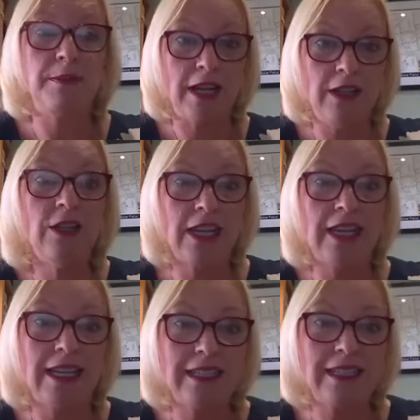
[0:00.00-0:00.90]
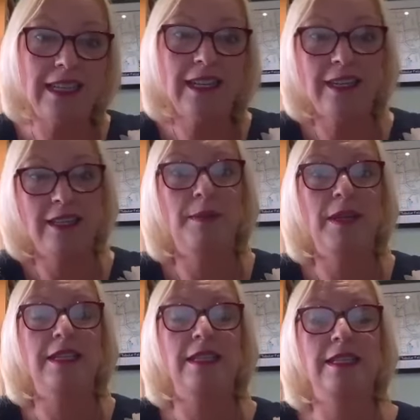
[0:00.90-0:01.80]
by looking at it at the
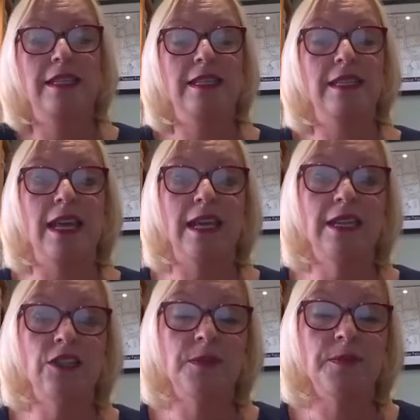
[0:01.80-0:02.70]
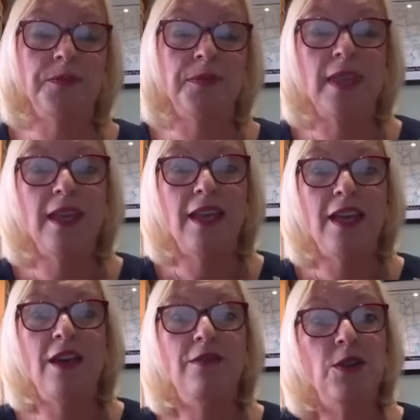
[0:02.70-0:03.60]
blastocyst stage.
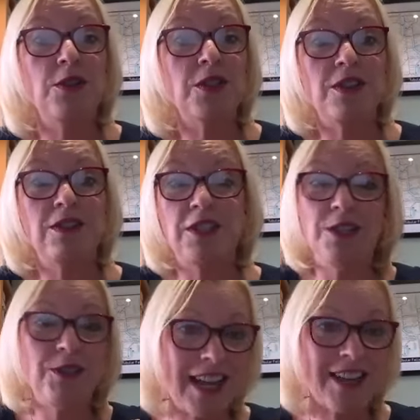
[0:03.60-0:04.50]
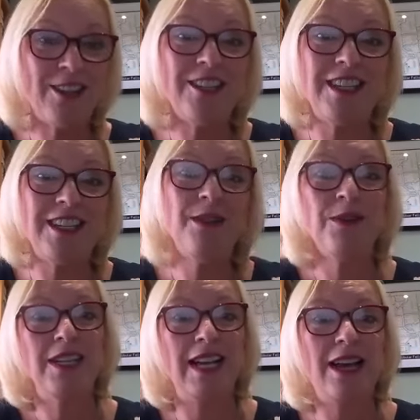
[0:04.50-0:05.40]
Of course, there is new technology
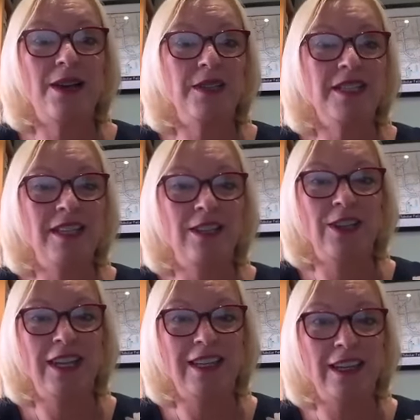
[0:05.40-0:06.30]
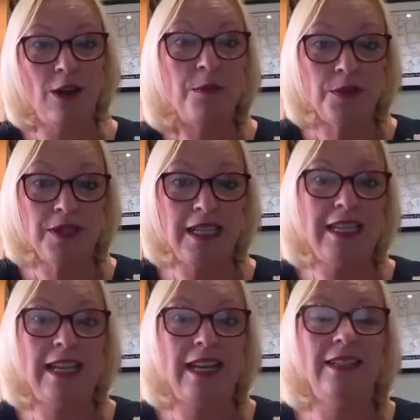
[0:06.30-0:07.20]
which allows us to look in a lot more
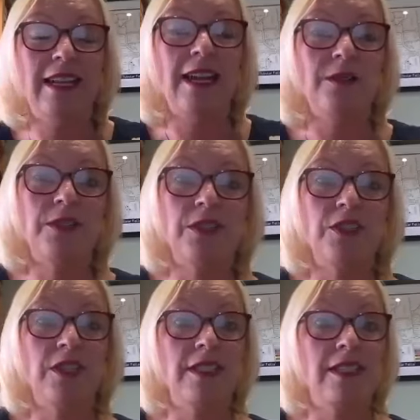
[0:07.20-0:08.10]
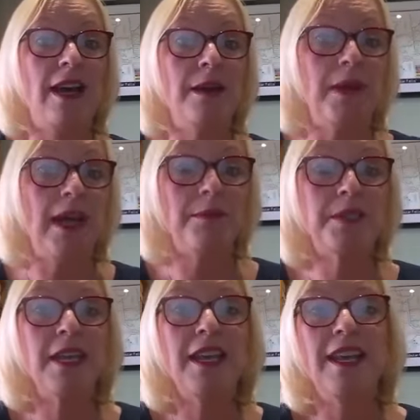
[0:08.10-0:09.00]
detail now, such as time lapse.